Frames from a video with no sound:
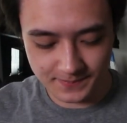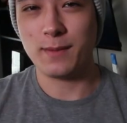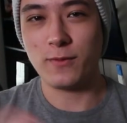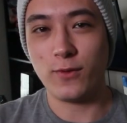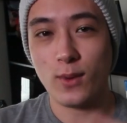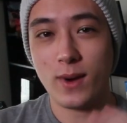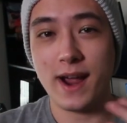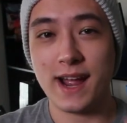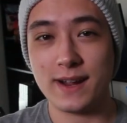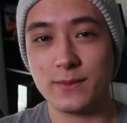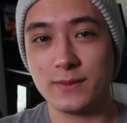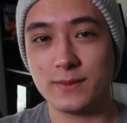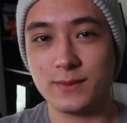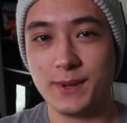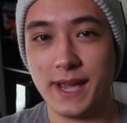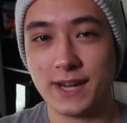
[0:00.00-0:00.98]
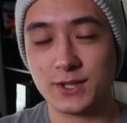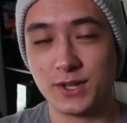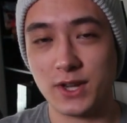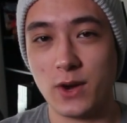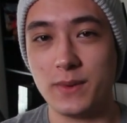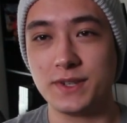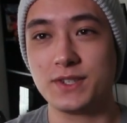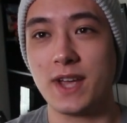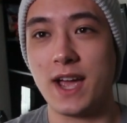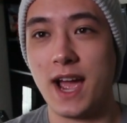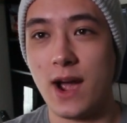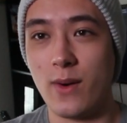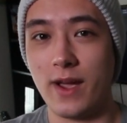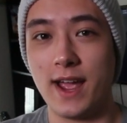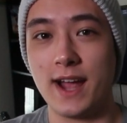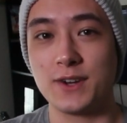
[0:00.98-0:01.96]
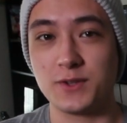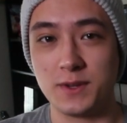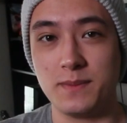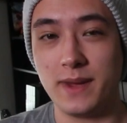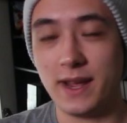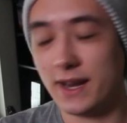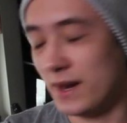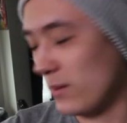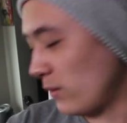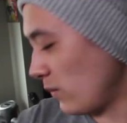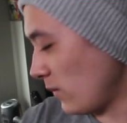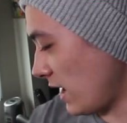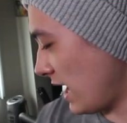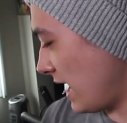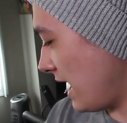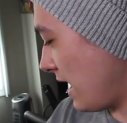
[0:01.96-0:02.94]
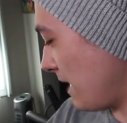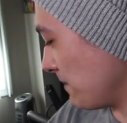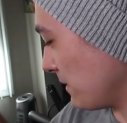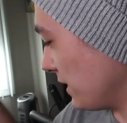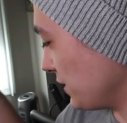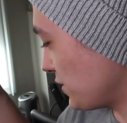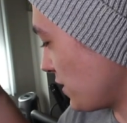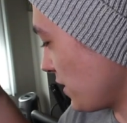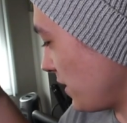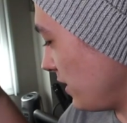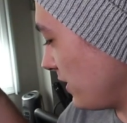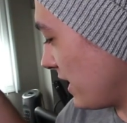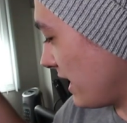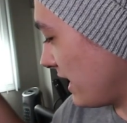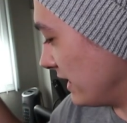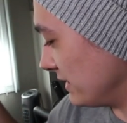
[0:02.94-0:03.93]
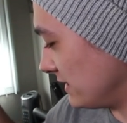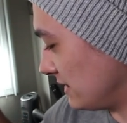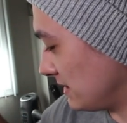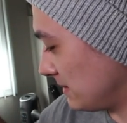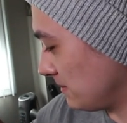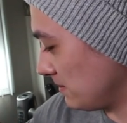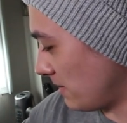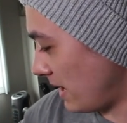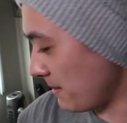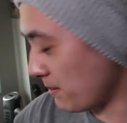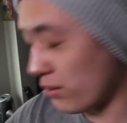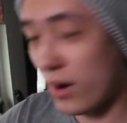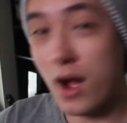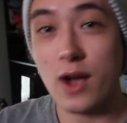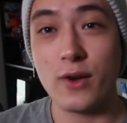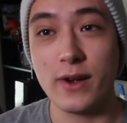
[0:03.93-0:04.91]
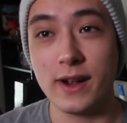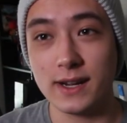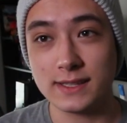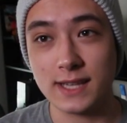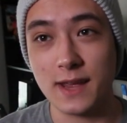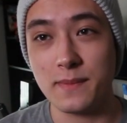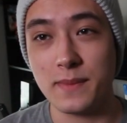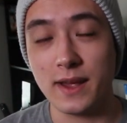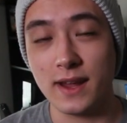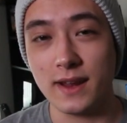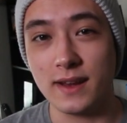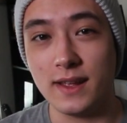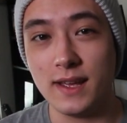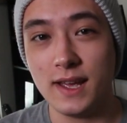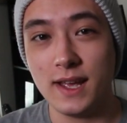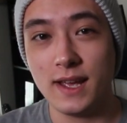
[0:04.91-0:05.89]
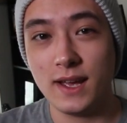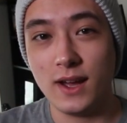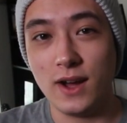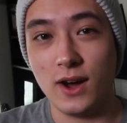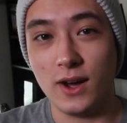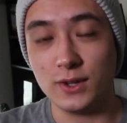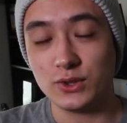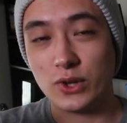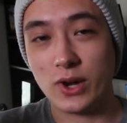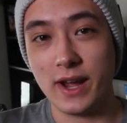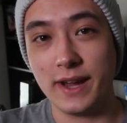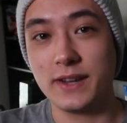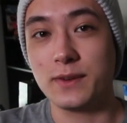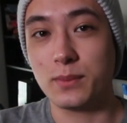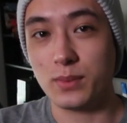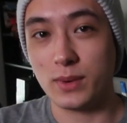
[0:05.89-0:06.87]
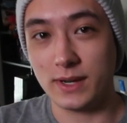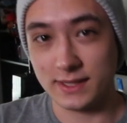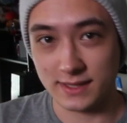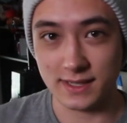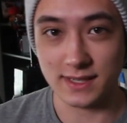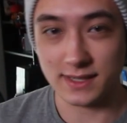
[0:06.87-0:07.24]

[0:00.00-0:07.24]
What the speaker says: Now before we actually go into how I actually made it, I'm gonna show you guys my progress I made on trying to print